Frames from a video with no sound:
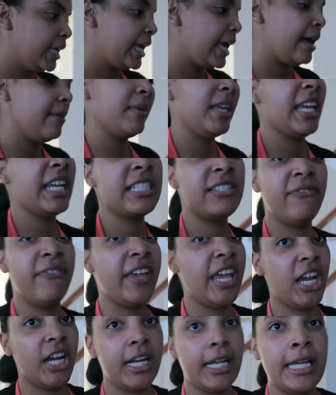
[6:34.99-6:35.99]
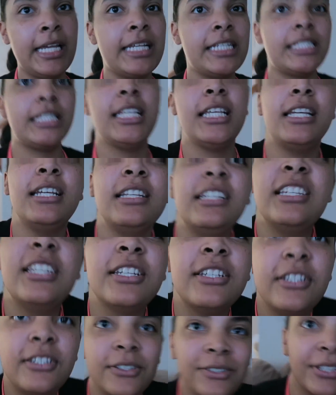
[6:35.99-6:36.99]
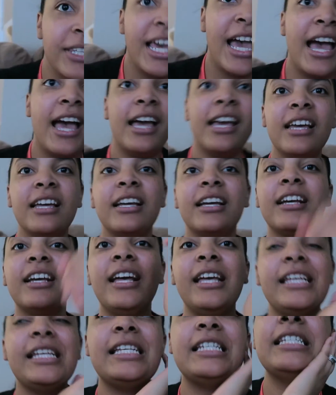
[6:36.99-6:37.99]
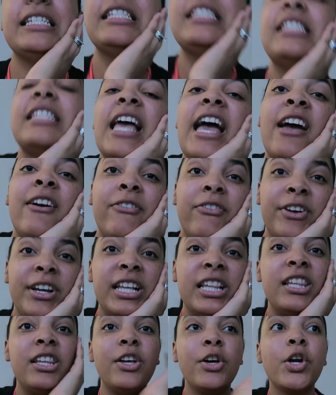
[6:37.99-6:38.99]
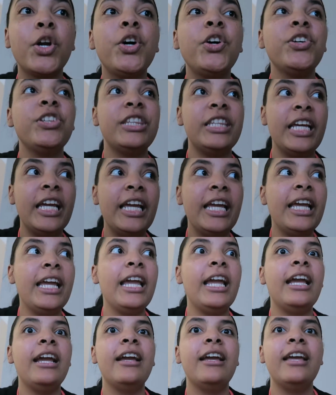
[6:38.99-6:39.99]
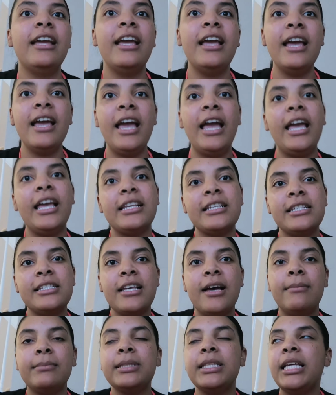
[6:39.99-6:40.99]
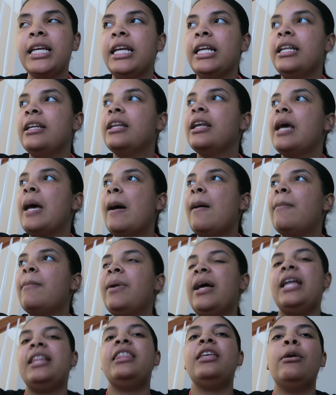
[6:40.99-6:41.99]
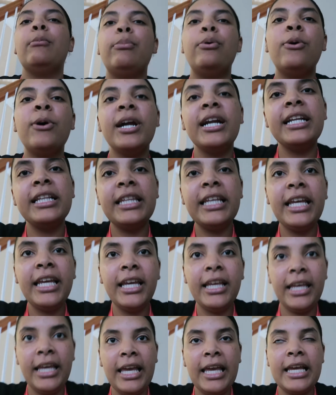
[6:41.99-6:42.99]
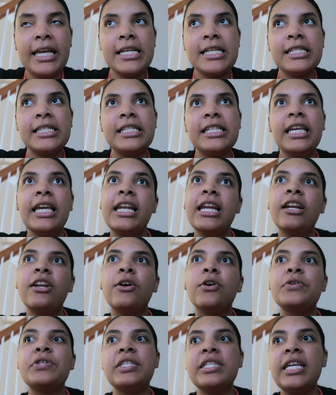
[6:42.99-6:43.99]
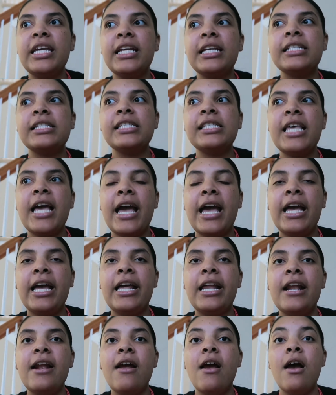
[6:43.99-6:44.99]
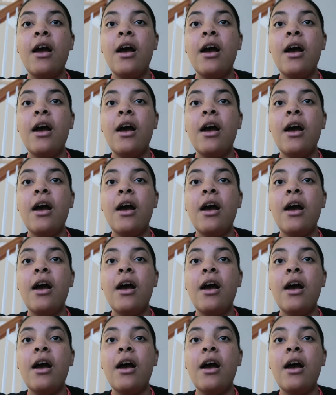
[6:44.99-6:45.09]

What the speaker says: I mean, it's very easy to do that because every little thing is something. But the important thing is getting those things that